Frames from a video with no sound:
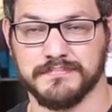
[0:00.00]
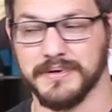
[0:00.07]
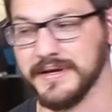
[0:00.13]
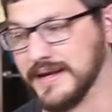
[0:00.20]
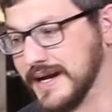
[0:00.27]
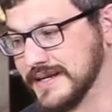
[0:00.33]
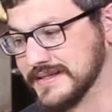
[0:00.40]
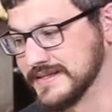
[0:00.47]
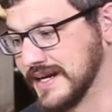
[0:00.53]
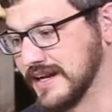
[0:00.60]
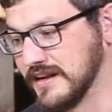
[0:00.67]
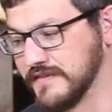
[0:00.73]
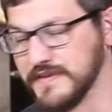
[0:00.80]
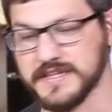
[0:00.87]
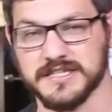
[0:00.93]
but I
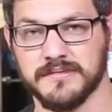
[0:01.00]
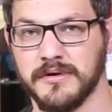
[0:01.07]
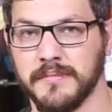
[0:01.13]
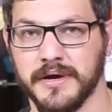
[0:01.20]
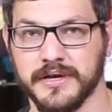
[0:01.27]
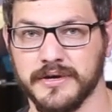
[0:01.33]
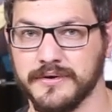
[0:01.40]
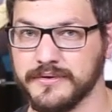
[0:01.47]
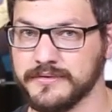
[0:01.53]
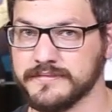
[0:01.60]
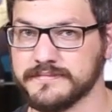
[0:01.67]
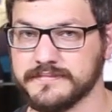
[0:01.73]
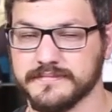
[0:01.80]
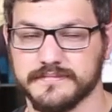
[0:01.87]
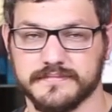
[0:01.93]
decided to fix them on my
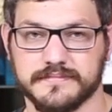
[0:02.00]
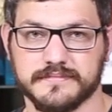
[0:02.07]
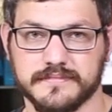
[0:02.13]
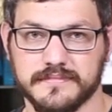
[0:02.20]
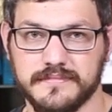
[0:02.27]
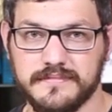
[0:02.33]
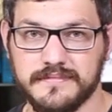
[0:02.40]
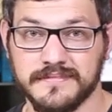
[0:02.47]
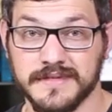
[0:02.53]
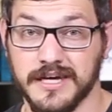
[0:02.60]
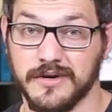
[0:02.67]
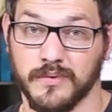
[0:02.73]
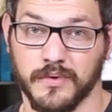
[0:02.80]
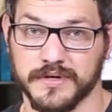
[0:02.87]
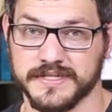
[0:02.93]
own,
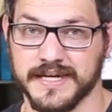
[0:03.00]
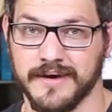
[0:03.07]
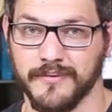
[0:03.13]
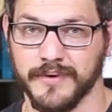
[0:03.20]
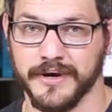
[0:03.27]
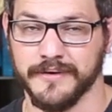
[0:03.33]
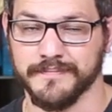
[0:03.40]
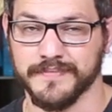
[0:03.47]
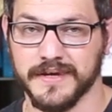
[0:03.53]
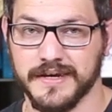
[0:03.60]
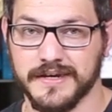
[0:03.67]
and it worked out well.